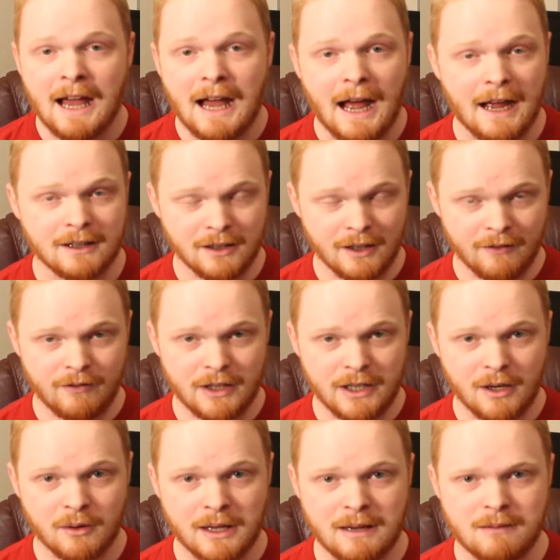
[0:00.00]
I love
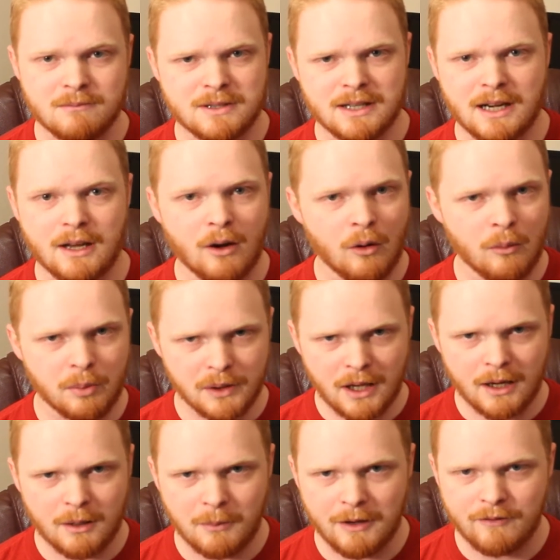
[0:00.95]
video games and I hope a
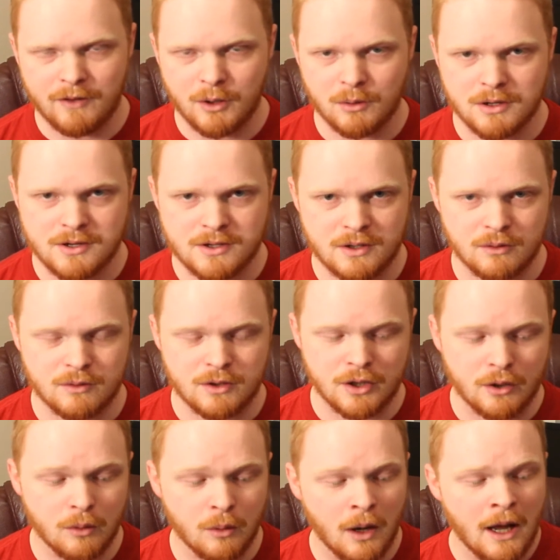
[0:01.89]
lot of my viewers do
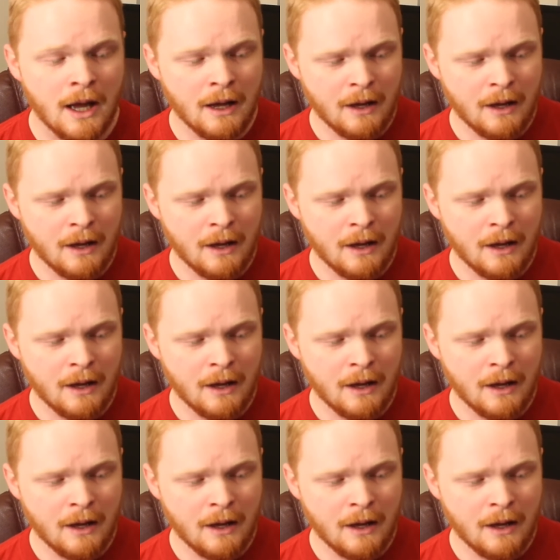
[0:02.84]
too.